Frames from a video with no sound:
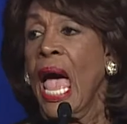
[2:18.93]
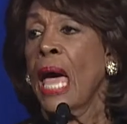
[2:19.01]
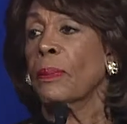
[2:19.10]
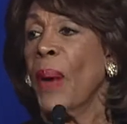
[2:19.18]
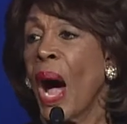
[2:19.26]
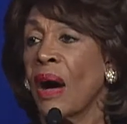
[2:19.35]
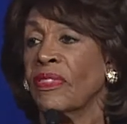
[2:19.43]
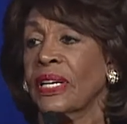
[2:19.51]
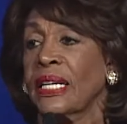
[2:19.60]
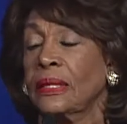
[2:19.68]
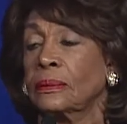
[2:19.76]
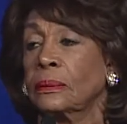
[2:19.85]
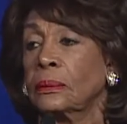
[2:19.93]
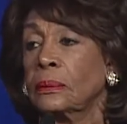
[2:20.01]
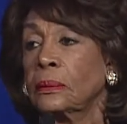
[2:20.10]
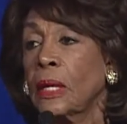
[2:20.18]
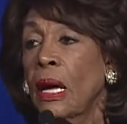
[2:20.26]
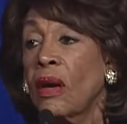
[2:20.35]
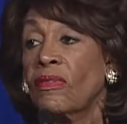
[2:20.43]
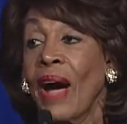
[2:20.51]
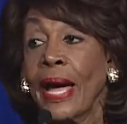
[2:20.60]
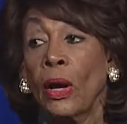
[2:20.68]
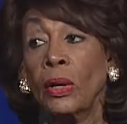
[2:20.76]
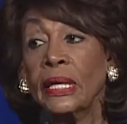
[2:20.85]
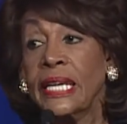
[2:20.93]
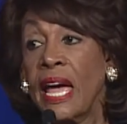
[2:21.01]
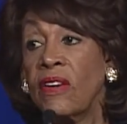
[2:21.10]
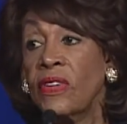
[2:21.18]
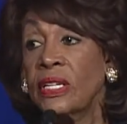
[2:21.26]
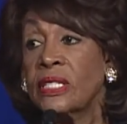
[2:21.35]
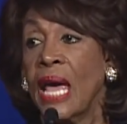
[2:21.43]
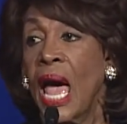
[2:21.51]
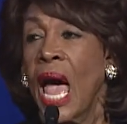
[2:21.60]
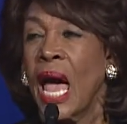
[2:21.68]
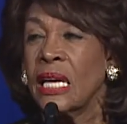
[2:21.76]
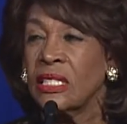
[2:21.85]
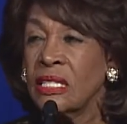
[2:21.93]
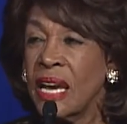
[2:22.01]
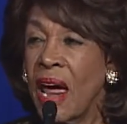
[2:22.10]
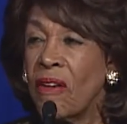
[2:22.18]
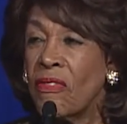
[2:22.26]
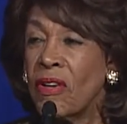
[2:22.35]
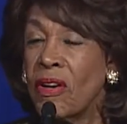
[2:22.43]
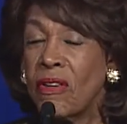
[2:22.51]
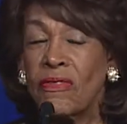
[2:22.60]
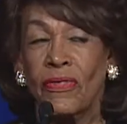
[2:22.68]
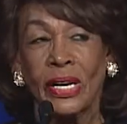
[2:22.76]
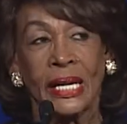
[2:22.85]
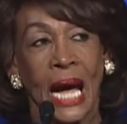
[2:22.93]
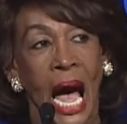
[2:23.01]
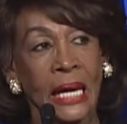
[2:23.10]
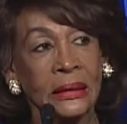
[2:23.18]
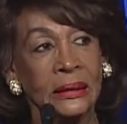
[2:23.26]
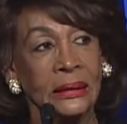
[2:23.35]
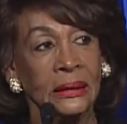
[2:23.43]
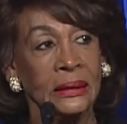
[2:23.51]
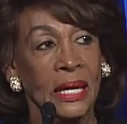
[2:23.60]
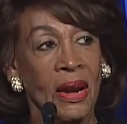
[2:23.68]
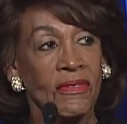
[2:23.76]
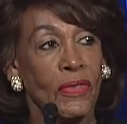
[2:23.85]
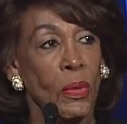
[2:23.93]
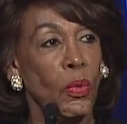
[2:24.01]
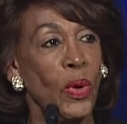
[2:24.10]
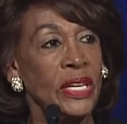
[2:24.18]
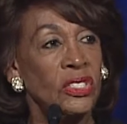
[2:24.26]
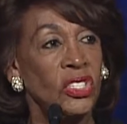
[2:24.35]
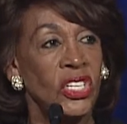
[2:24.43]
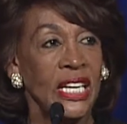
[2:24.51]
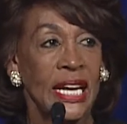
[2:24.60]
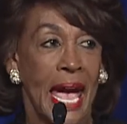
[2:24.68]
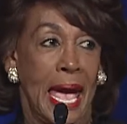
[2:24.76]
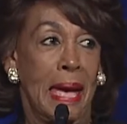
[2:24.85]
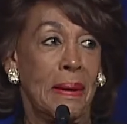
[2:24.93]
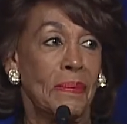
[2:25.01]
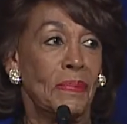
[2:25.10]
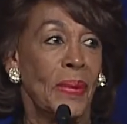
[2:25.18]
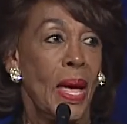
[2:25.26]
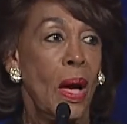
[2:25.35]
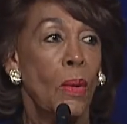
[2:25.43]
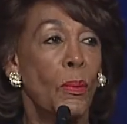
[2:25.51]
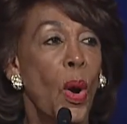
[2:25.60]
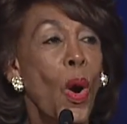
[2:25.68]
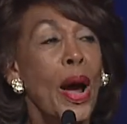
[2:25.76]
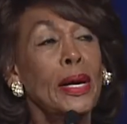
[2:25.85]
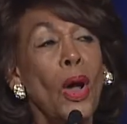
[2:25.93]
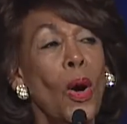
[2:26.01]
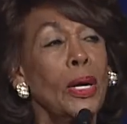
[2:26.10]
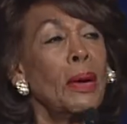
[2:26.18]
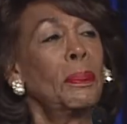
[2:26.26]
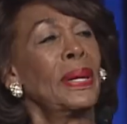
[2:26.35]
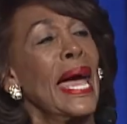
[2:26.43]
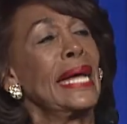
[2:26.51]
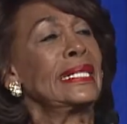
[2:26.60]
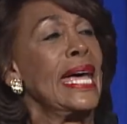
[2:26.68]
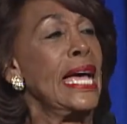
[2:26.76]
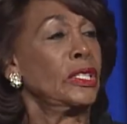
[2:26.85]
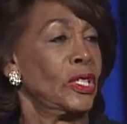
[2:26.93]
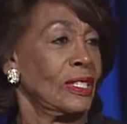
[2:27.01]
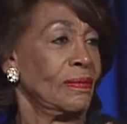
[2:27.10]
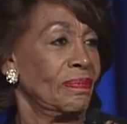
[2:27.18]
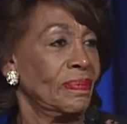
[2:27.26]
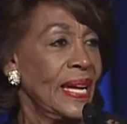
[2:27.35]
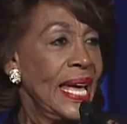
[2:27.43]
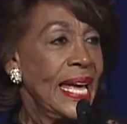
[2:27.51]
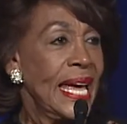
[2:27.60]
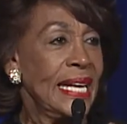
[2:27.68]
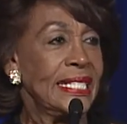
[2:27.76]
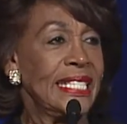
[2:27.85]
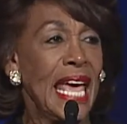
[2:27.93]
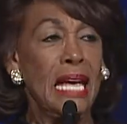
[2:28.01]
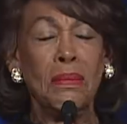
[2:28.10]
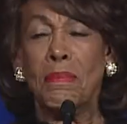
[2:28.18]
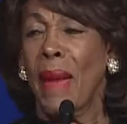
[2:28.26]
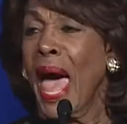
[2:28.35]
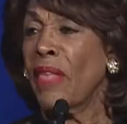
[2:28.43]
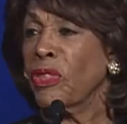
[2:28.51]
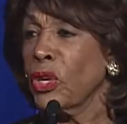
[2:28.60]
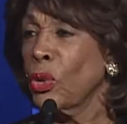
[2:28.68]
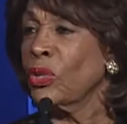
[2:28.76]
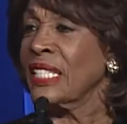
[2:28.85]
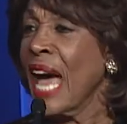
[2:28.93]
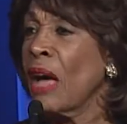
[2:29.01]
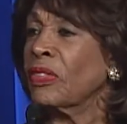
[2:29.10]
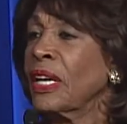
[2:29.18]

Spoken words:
and poverty. Viola Davis has never forgotten from whence she came. Born on a plantation in St. Matthews, South